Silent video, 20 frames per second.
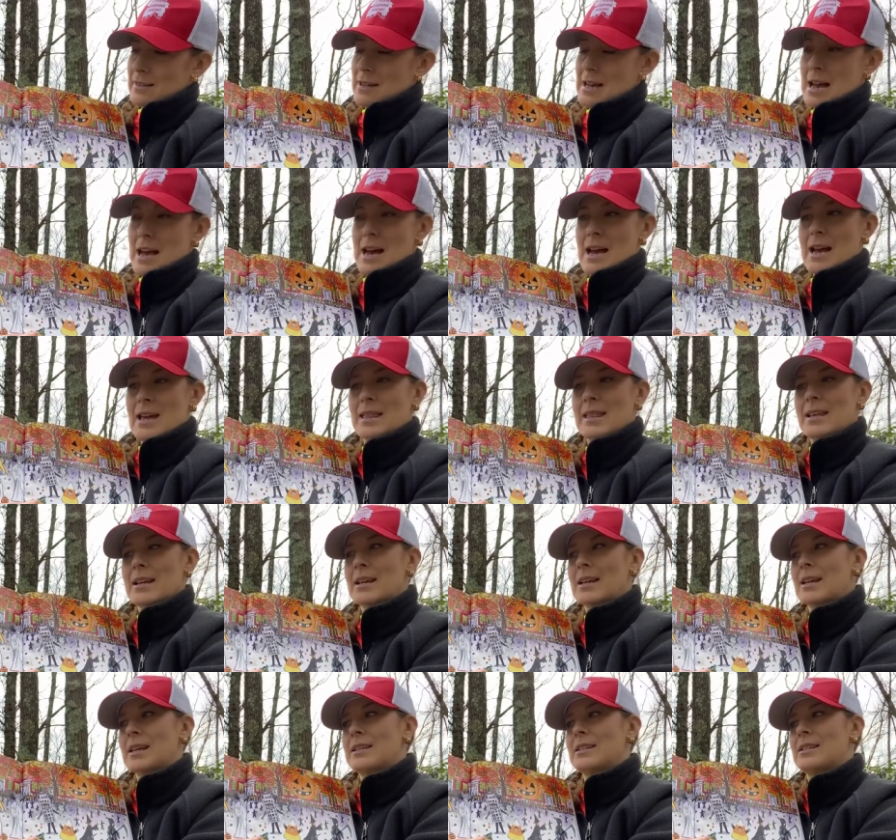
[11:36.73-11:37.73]
Uh, I
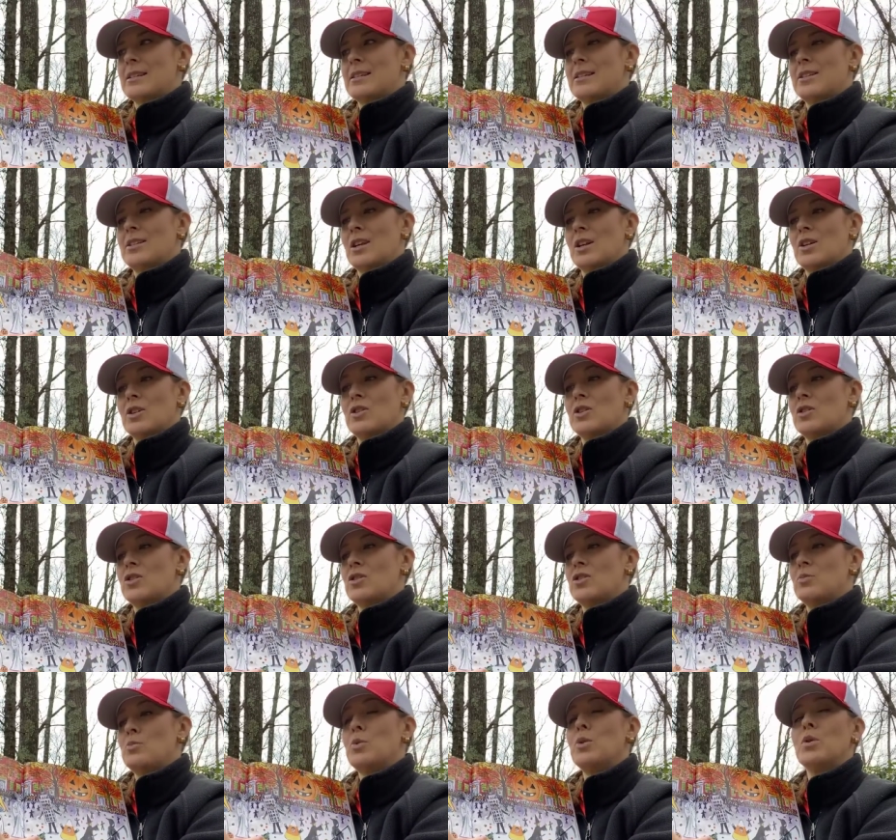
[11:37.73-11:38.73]
think it's
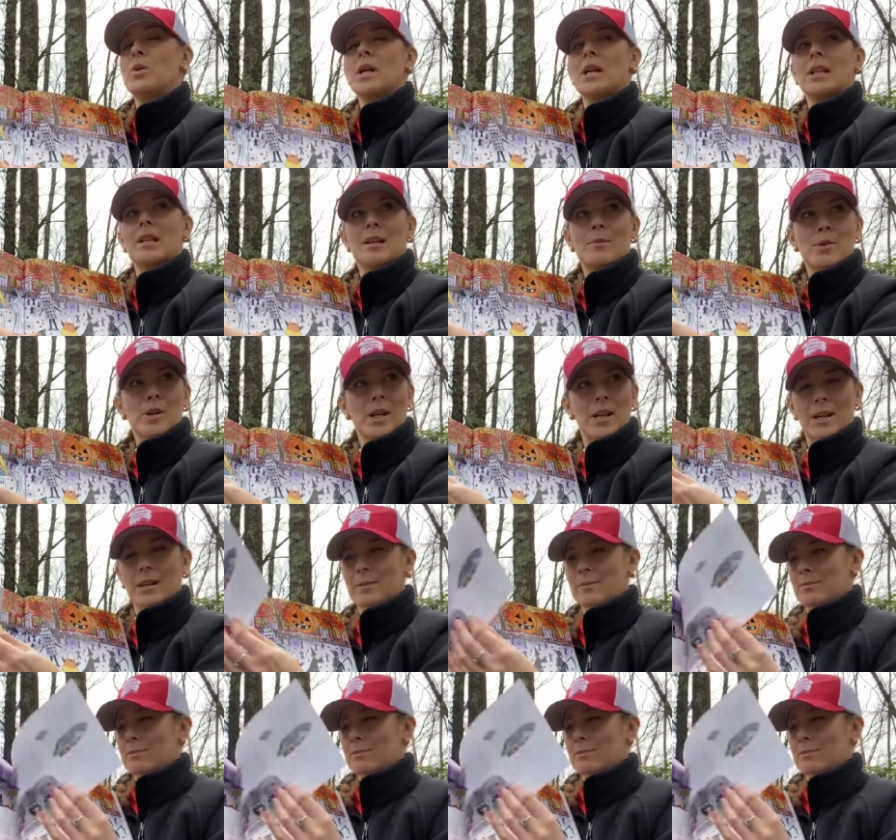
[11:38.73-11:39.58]
spooky Liberty.